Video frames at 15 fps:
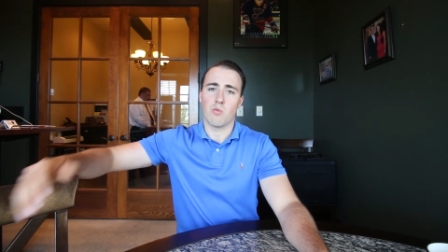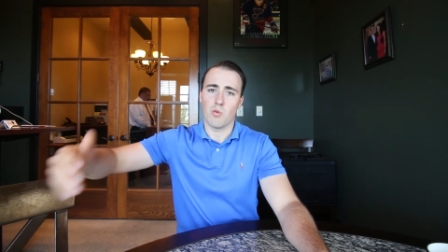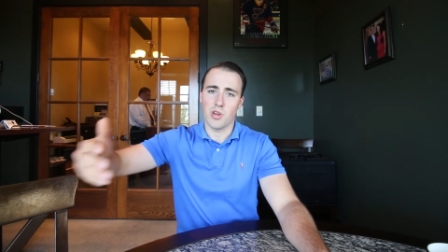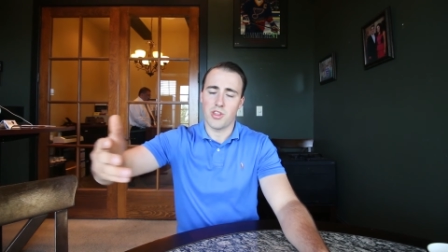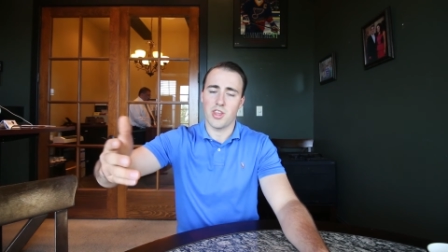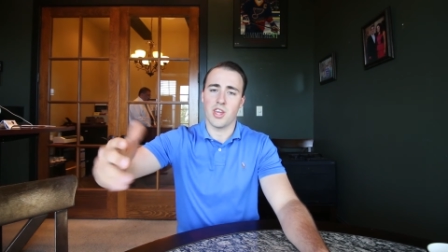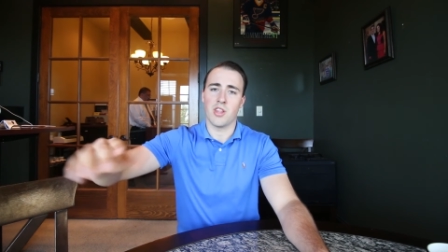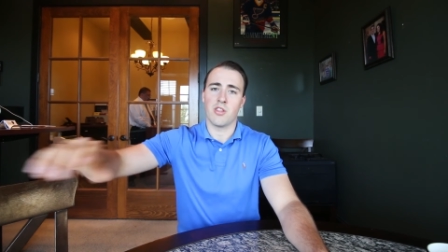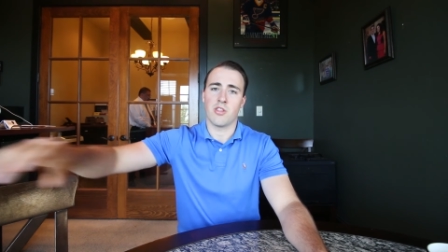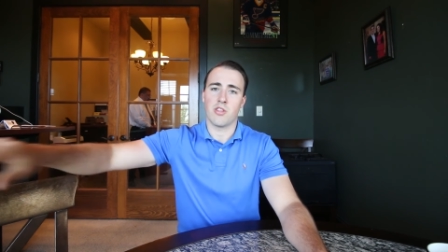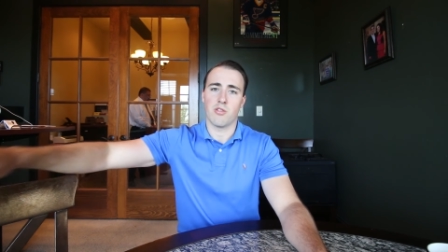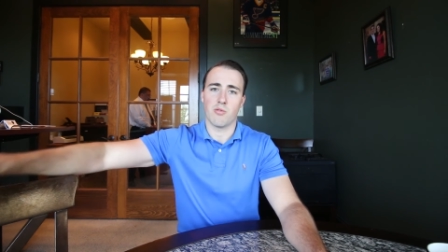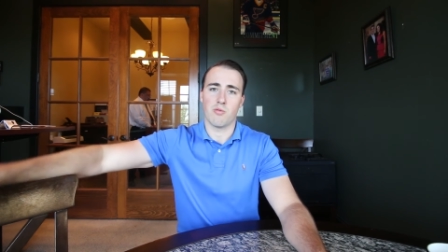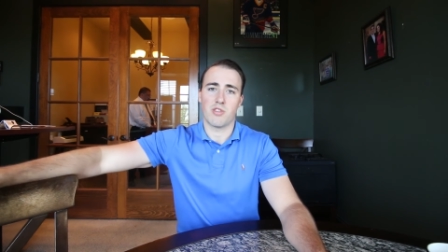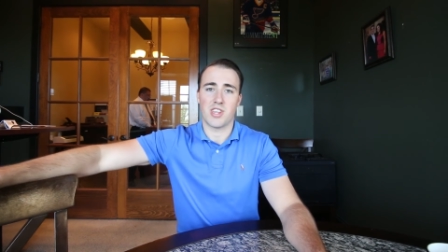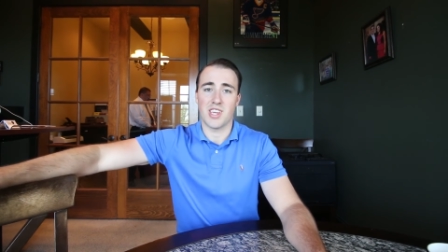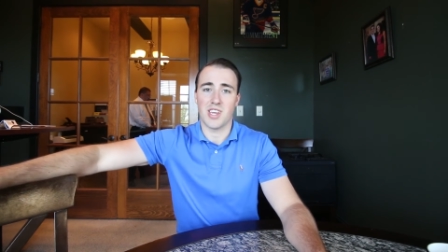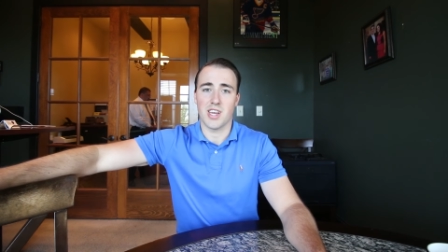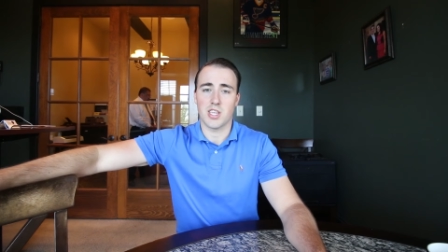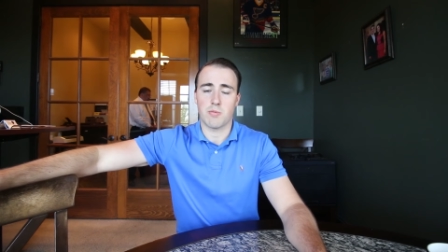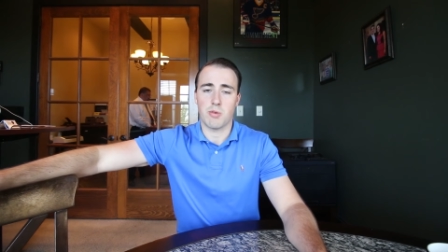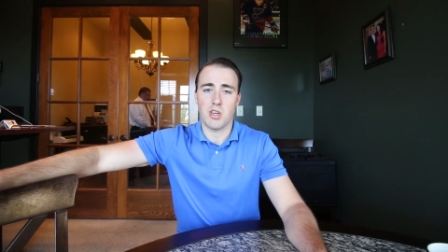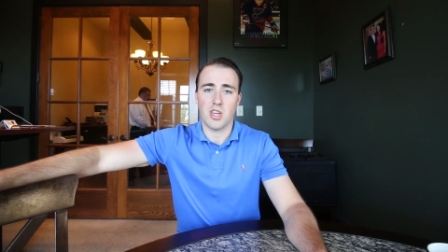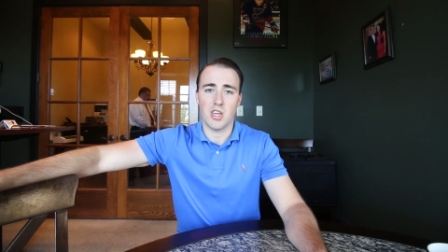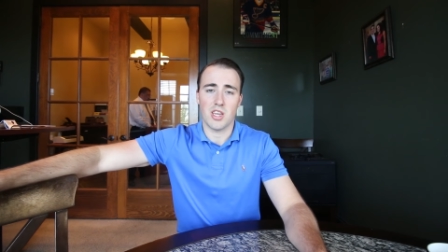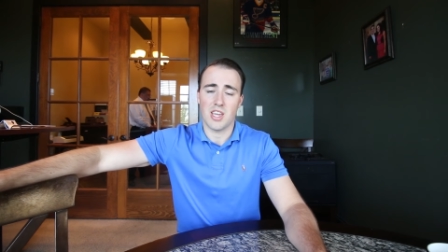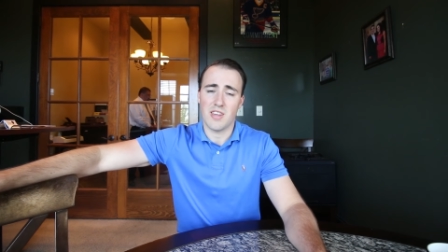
within the T S P,